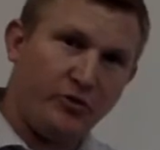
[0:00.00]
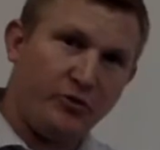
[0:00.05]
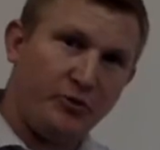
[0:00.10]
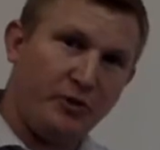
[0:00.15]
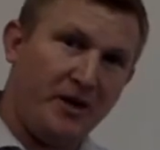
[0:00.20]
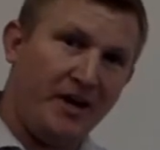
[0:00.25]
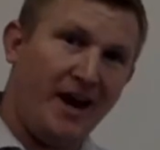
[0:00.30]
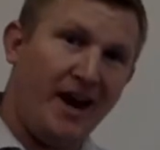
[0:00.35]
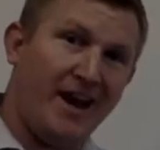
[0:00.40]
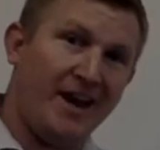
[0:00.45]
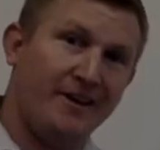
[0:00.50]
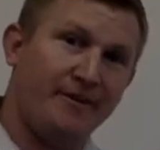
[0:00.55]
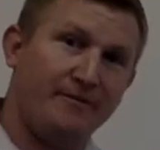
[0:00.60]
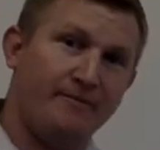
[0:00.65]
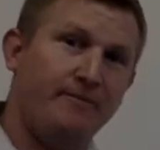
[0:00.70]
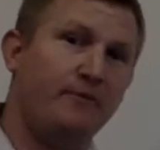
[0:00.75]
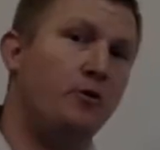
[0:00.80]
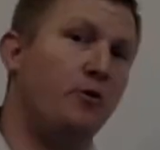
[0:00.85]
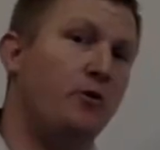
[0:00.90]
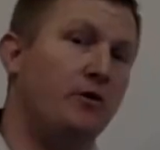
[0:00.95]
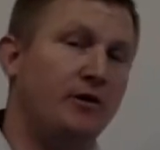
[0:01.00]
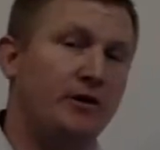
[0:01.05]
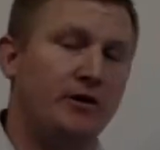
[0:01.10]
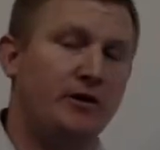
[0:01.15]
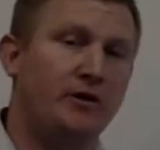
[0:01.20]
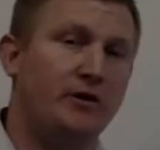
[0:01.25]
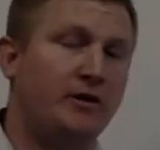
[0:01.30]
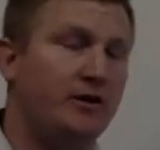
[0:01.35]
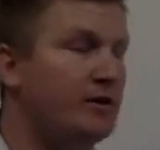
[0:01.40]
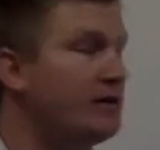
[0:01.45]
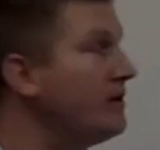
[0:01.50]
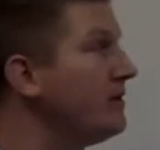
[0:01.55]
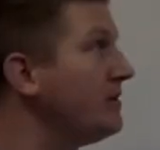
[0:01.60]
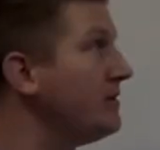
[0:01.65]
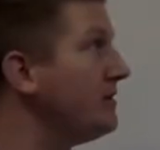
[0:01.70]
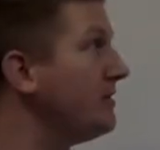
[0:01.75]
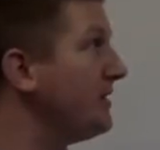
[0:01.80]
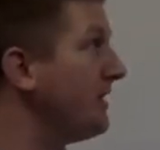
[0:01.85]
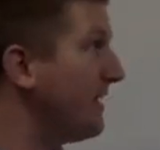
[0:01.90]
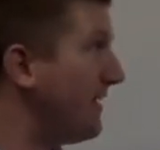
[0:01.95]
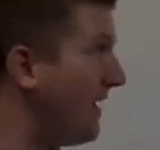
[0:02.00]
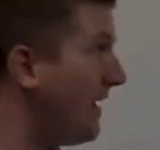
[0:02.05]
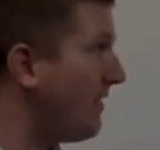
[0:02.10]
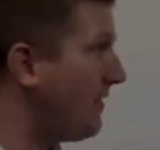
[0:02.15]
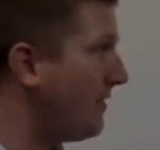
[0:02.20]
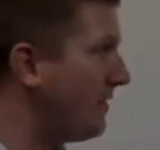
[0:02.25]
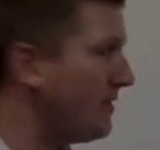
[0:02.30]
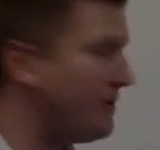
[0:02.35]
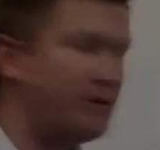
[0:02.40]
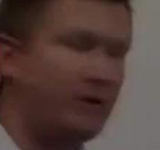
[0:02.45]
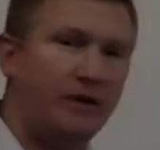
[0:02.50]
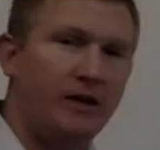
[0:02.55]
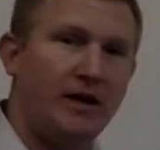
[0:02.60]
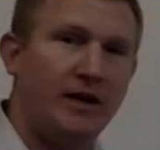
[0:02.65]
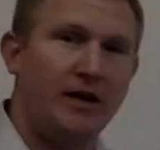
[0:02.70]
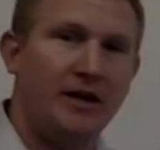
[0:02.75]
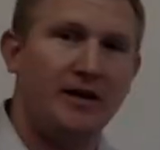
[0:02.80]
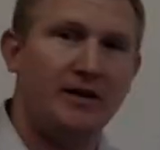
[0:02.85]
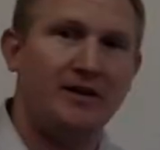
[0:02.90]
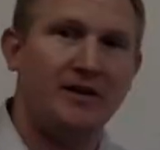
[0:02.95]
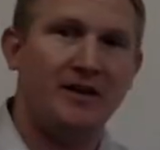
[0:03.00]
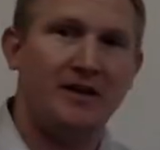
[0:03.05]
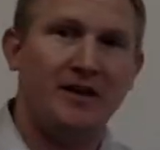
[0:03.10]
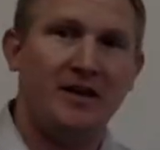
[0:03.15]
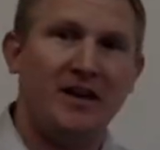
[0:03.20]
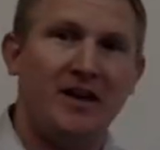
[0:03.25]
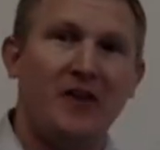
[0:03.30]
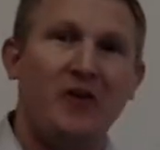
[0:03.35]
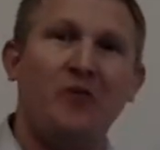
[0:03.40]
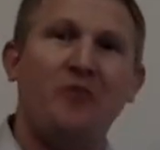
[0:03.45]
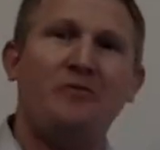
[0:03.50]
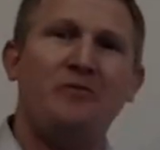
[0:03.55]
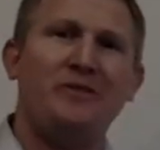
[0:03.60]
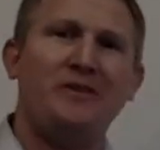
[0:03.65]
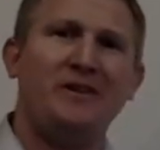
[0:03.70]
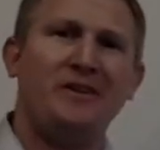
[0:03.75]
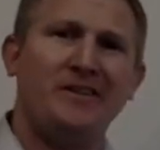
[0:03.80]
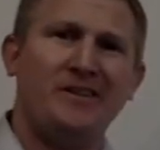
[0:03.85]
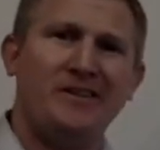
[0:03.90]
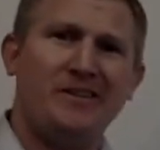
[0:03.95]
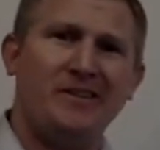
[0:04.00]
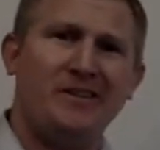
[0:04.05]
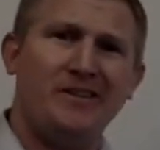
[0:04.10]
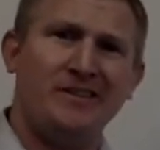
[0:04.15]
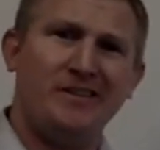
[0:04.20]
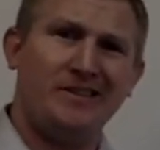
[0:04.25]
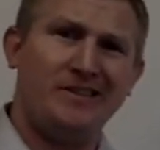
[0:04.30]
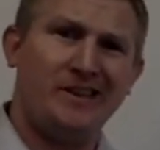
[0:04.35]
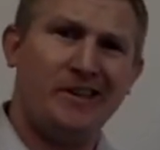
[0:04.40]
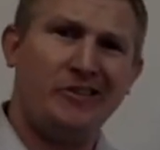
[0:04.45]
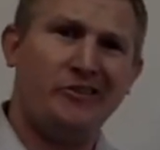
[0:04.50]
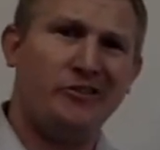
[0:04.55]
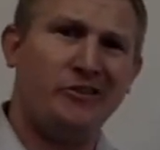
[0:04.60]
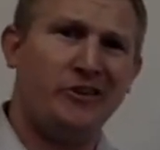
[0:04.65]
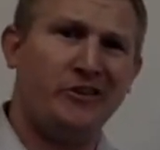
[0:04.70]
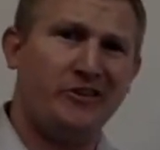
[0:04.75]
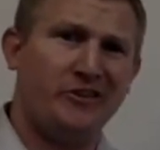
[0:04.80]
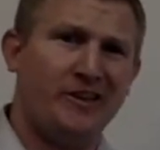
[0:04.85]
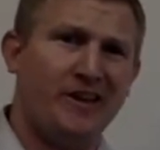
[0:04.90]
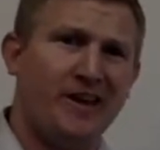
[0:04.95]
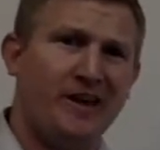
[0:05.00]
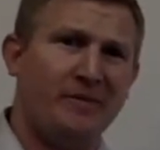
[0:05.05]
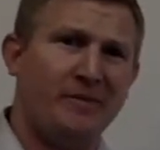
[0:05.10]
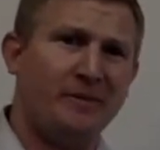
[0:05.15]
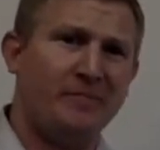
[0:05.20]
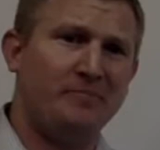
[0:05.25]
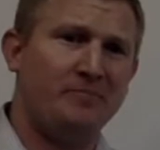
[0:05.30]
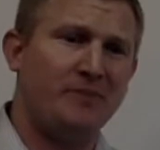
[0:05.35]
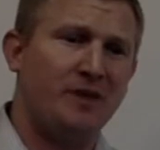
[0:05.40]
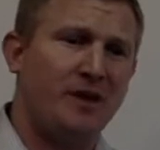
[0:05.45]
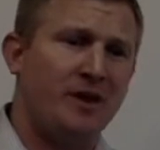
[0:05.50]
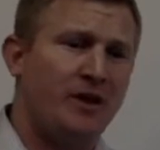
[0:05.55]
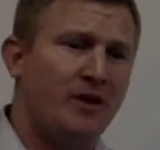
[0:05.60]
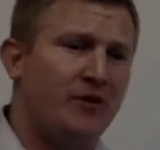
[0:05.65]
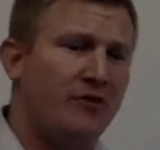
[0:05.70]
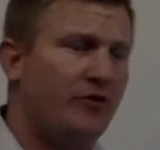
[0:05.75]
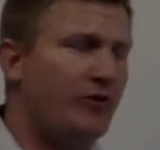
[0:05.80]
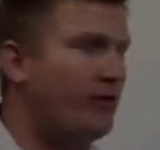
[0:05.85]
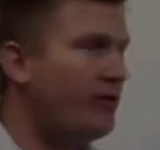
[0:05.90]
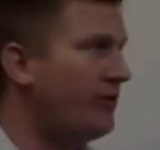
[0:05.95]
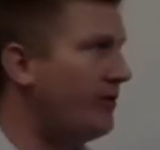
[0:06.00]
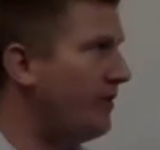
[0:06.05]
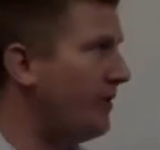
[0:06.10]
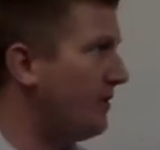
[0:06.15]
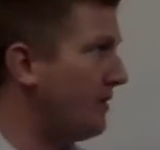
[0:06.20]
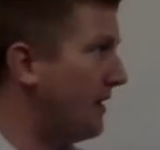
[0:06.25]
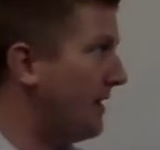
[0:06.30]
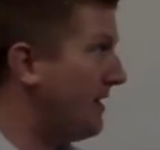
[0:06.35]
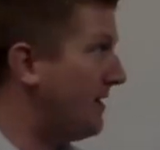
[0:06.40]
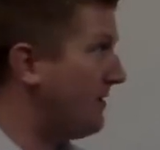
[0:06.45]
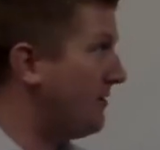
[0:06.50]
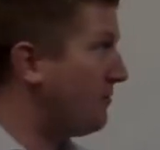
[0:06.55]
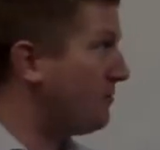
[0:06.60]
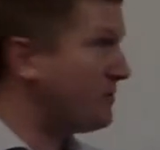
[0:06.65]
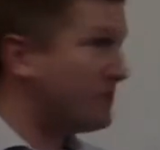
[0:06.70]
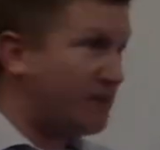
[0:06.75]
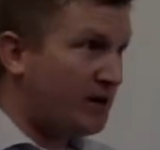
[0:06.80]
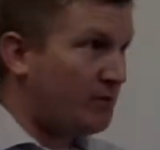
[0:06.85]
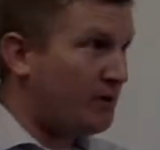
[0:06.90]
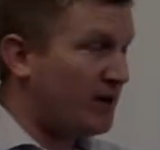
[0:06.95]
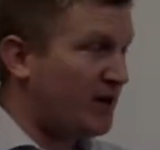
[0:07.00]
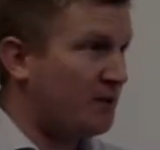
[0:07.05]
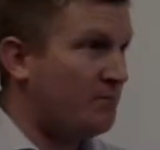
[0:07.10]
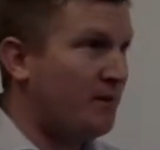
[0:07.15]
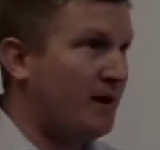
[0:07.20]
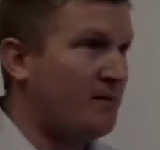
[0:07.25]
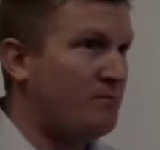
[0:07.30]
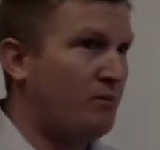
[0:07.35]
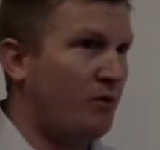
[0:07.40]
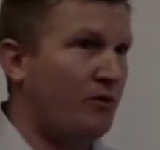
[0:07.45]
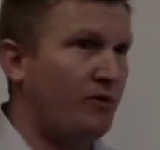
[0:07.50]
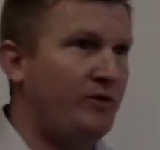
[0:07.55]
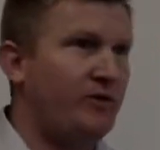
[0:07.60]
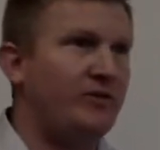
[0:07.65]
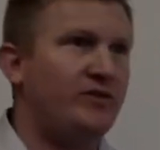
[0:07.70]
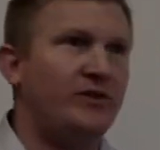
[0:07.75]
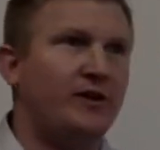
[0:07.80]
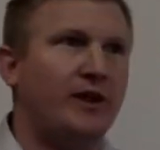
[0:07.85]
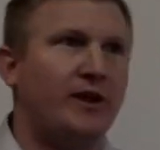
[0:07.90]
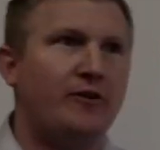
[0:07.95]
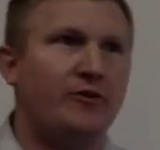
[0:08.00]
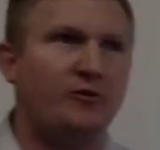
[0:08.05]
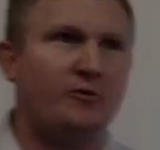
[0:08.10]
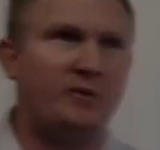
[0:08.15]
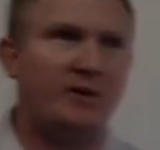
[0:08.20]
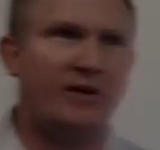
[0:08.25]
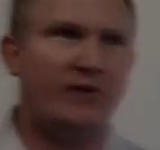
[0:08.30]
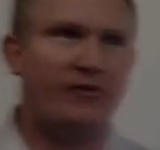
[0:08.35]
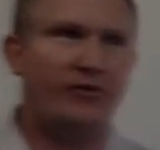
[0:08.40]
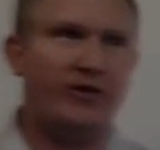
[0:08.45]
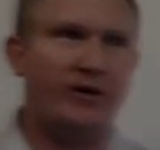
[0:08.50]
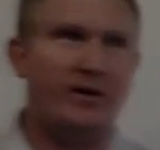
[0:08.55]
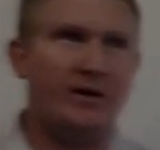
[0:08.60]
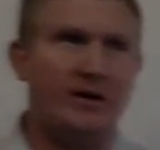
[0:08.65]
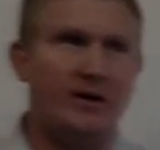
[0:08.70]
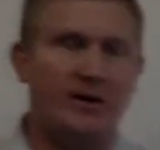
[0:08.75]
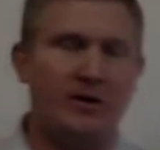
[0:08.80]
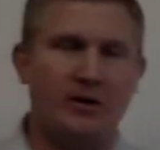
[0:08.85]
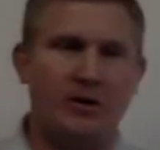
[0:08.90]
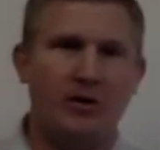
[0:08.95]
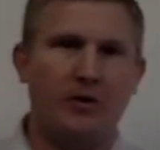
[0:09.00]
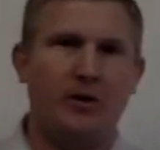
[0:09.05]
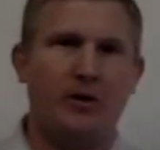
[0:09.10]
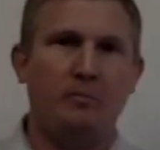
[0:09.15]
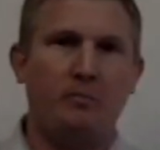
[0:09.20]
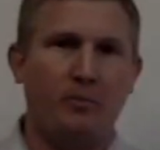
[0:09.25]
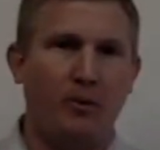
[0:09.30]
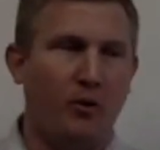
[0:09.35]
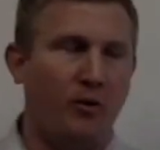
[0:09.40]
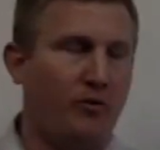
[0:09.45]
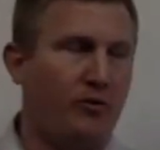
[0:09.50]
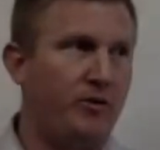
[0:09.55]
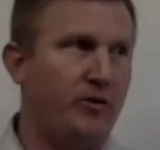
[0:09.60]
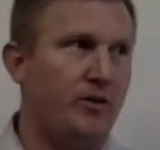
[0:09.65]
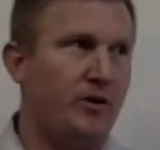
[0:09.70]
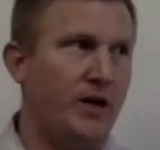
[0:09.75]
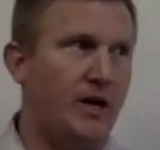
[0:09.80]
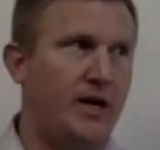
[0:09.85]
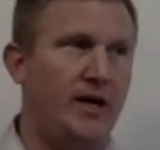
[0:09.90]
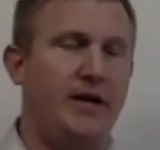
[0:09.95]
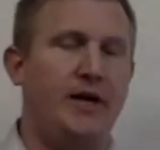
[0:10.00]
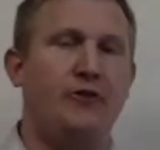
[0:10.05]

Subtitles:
3 and 4 together, and hopefully disaster doesn't happen. So the reason I want to combine both of these together is because they are both an